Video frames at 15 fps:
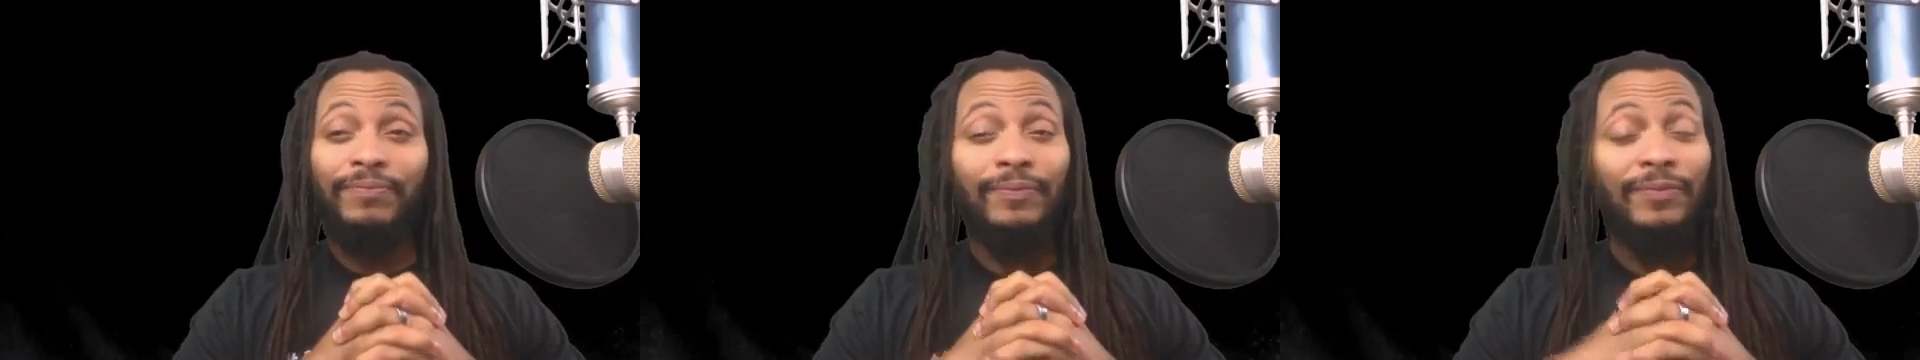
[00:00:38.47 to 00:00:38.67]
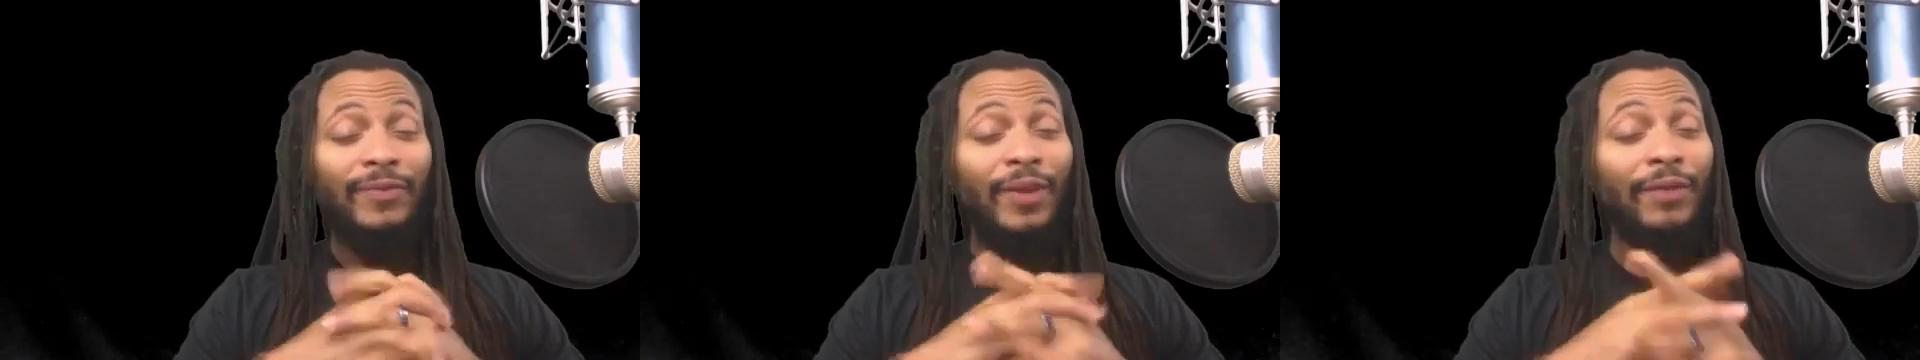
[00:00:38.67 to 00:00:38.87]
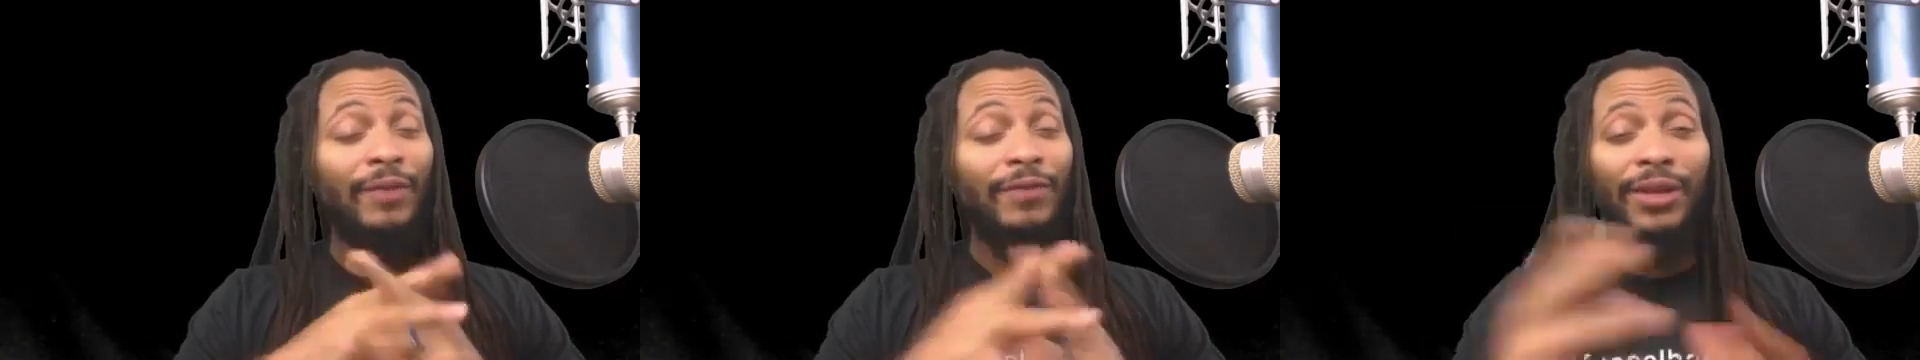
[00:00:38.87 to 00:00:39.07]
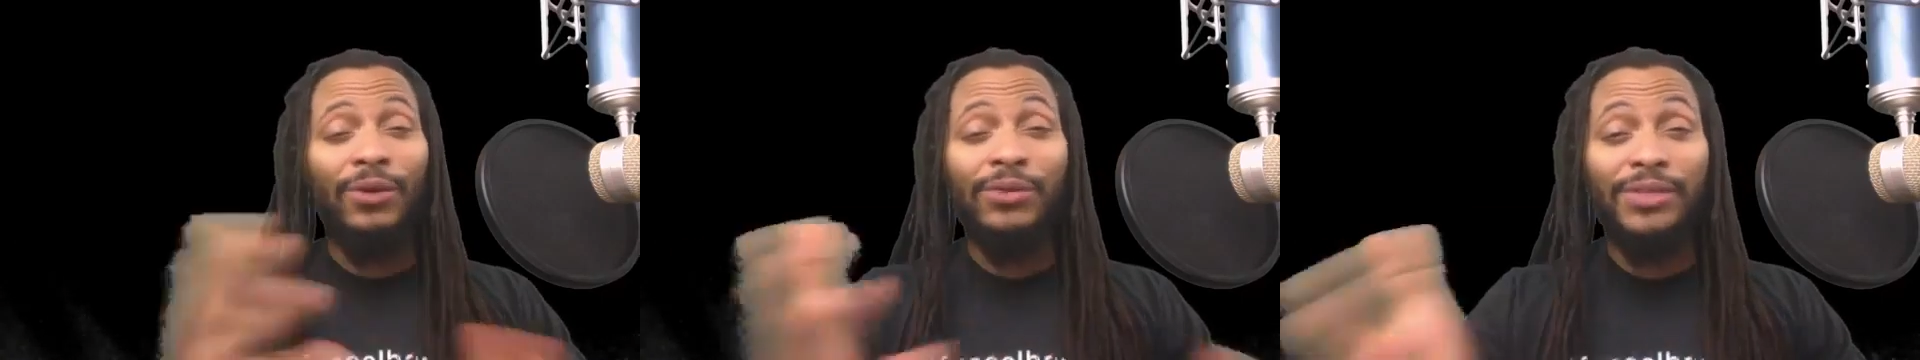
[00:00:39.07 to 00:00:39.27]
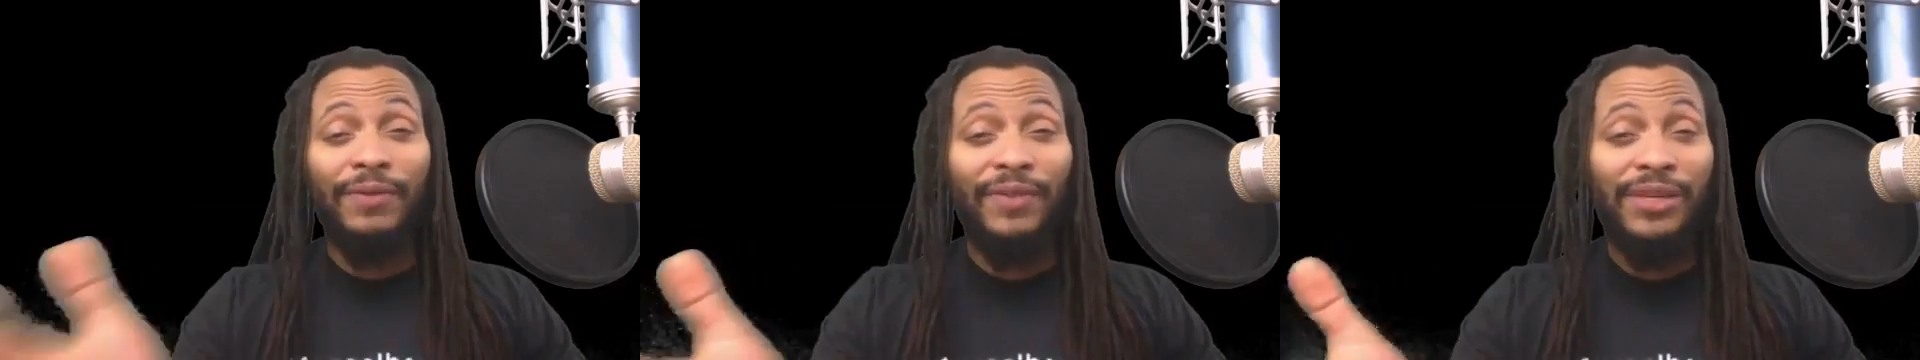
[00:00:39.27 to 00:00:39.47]
for
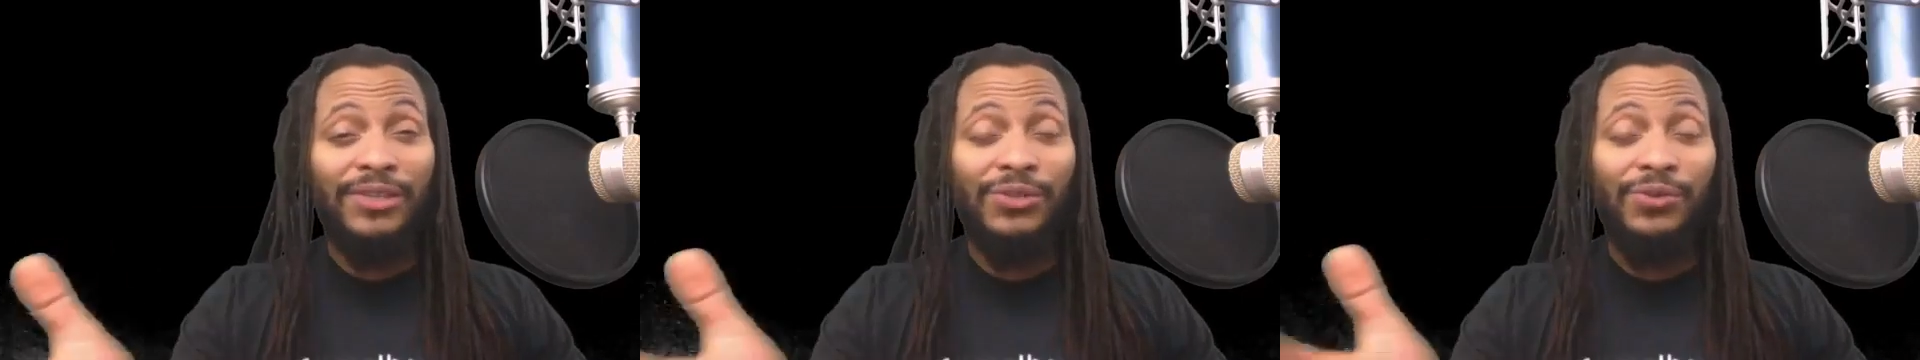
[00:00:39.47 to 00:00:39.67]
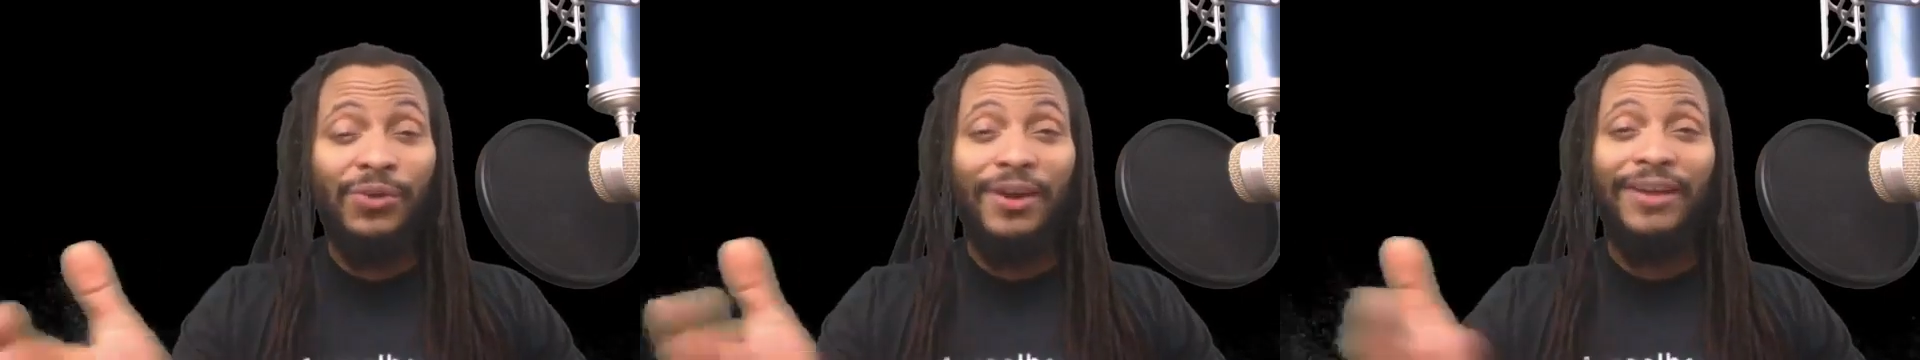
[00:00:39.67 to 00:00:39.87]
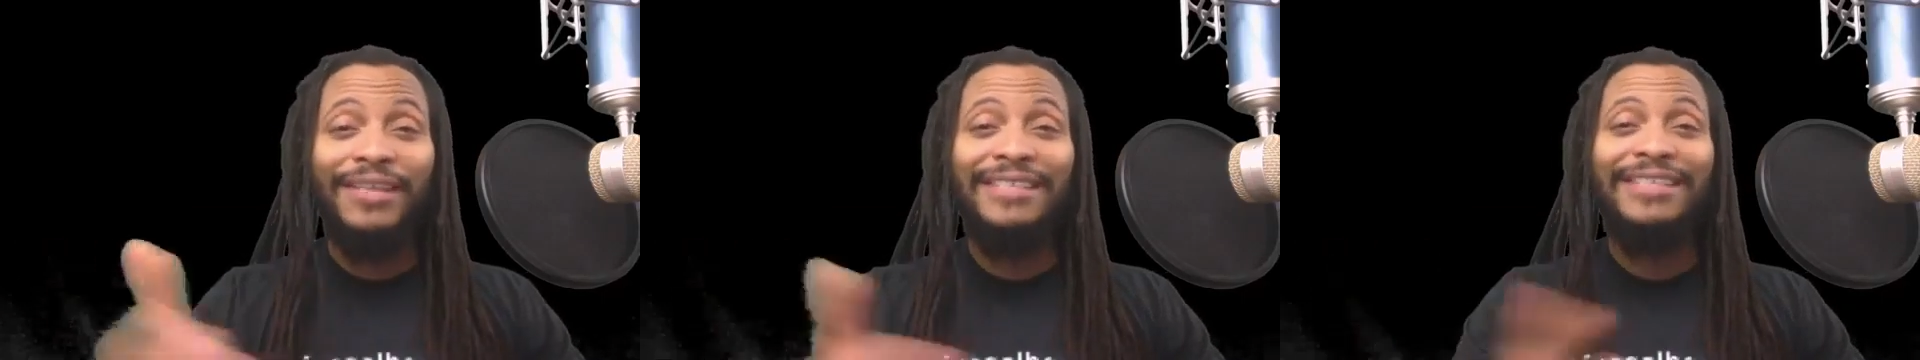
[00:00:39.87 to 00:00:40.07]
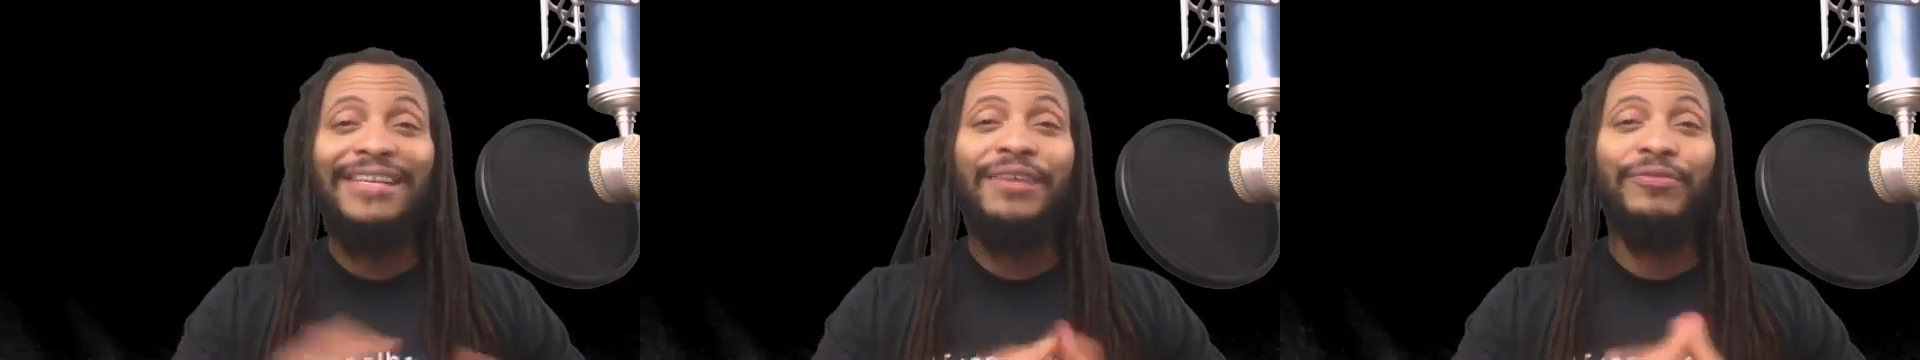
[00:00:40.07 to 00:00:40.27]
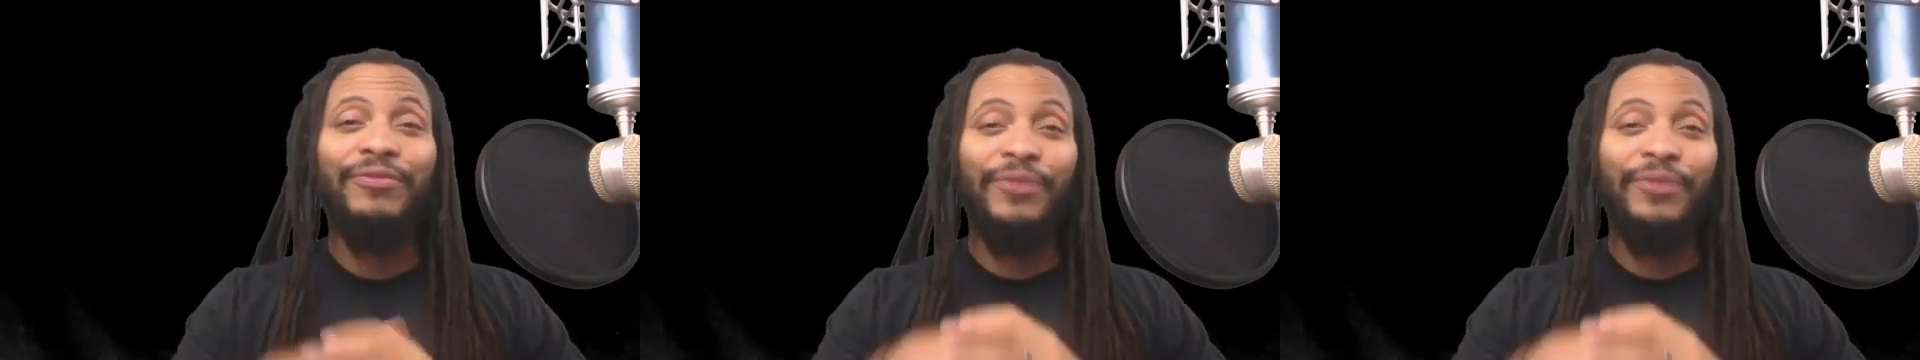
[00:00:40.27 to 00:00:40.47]
those of us who are
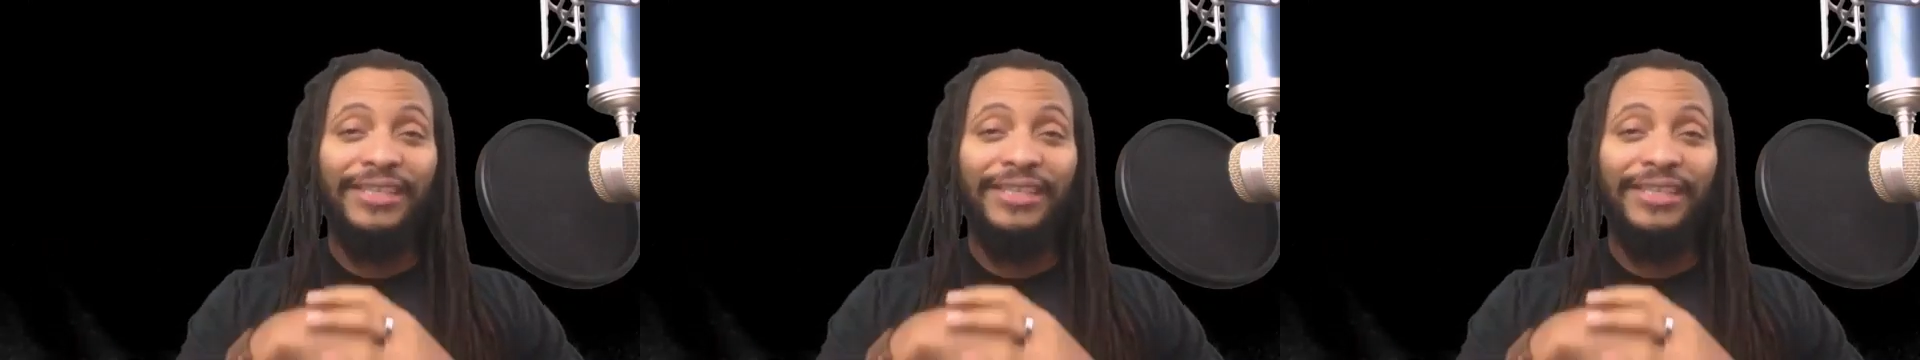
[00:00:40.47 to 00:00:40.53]
indifferent,